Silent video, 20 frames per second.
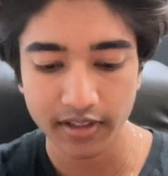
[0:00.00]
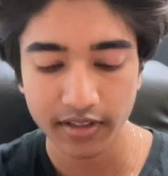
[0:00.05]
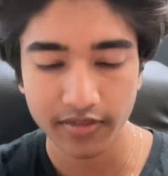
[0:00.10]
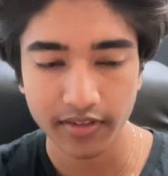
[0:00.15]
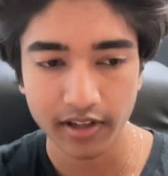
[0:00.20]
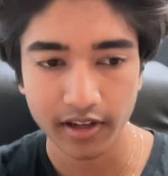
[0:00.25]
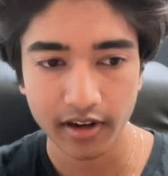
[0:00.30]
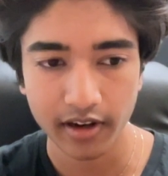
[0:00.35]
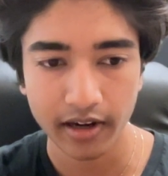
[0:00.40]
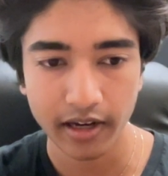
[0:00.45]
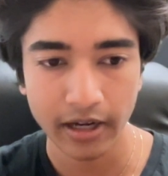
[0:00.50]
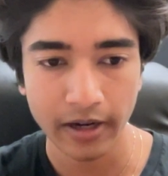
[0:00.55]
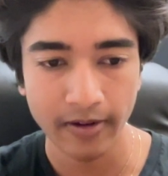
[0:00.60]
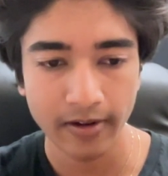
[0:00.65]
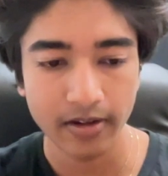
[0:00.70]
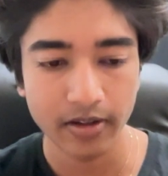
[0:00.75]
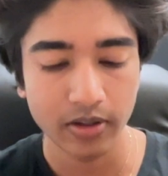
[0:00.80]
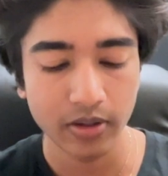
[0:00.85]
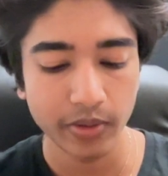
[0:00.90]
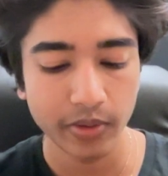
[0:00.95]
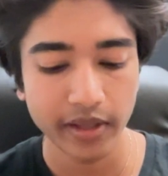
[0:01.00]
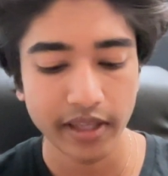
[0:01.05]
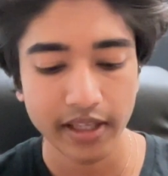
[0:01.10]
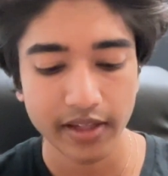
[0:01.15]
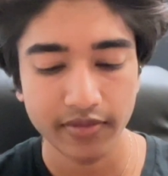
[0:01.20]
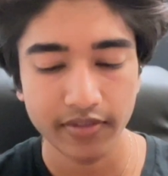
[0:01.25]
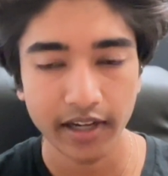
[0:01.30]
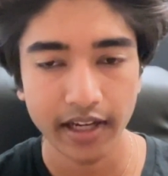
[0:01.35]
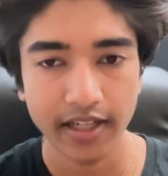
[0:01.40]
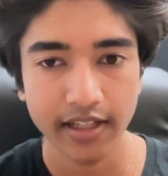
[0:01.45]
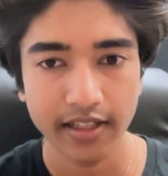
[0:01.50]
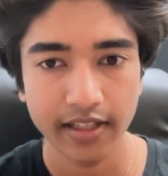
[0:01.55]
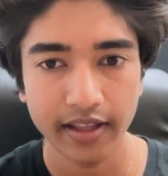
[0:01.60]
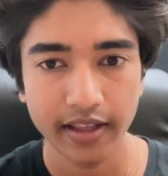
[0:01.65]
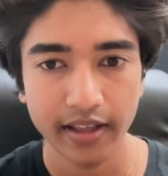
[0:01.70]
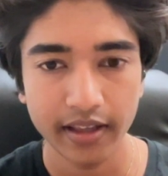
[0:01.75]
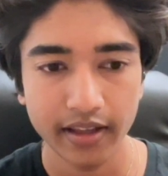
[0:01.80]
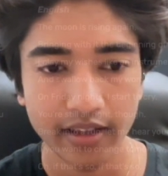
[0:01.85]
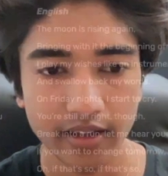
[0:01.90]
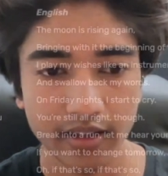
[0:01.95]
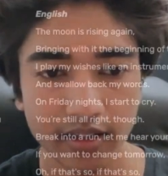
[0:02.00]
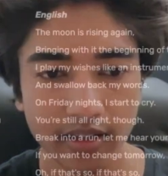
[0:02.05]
to figure out. We can find the